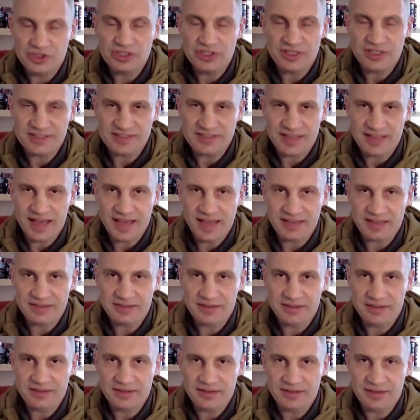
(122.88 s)
Genocide.
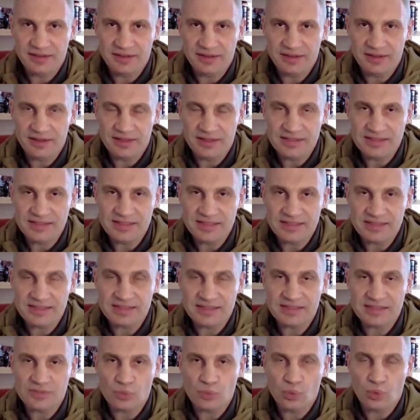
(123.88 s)
This
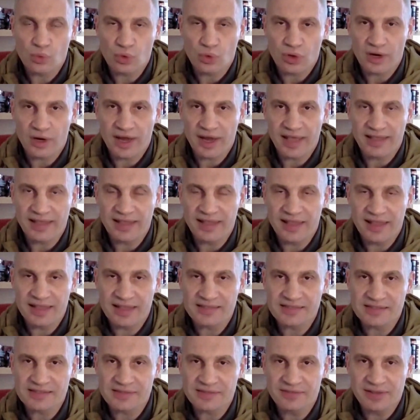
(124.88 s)
is war
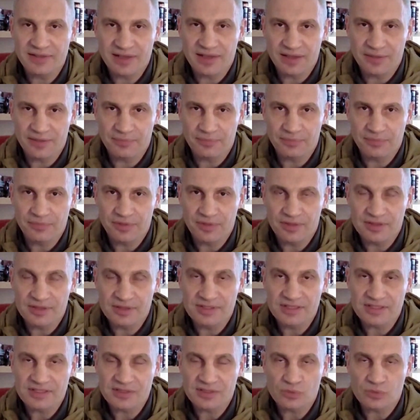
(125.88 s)
against civilians.
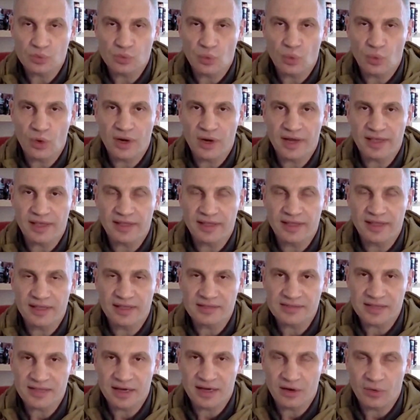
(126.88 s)
This is war
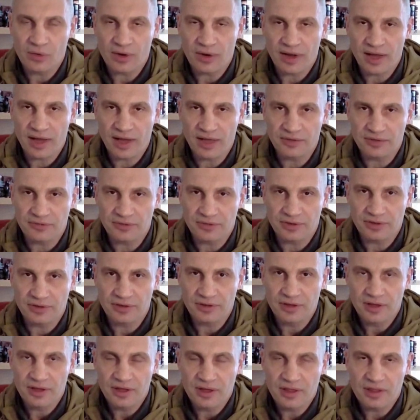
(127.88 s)
against our country.
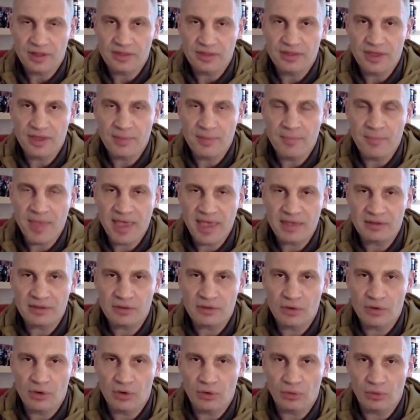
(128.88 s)
The
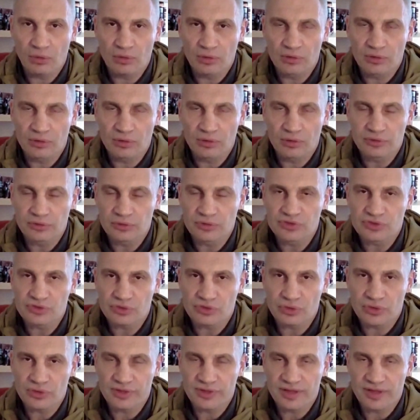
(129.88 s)
main goal, to
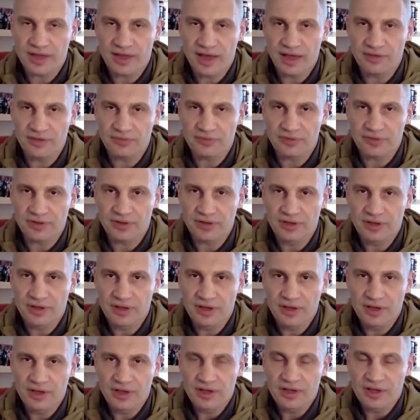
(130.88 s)
destroy the country.
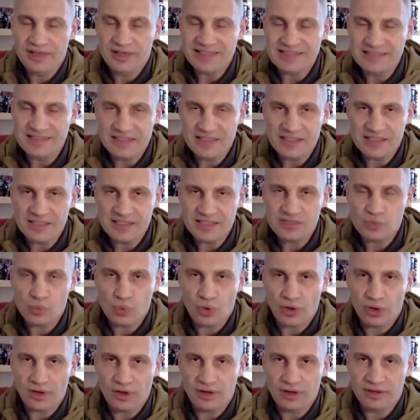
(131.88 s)
This
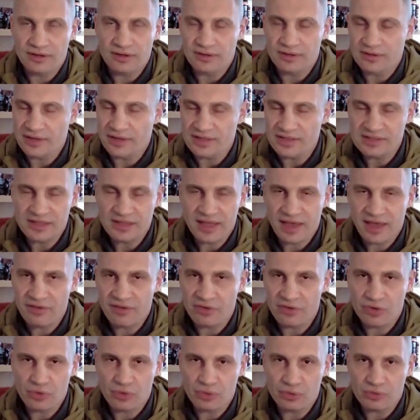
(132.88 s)
war doesn't have
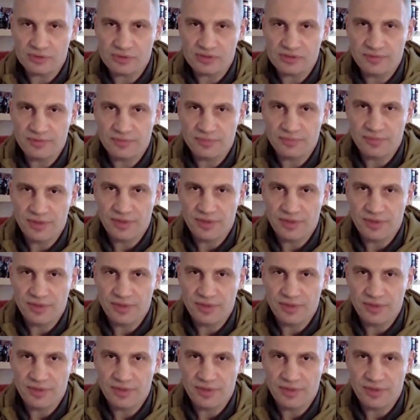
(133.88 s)
rules.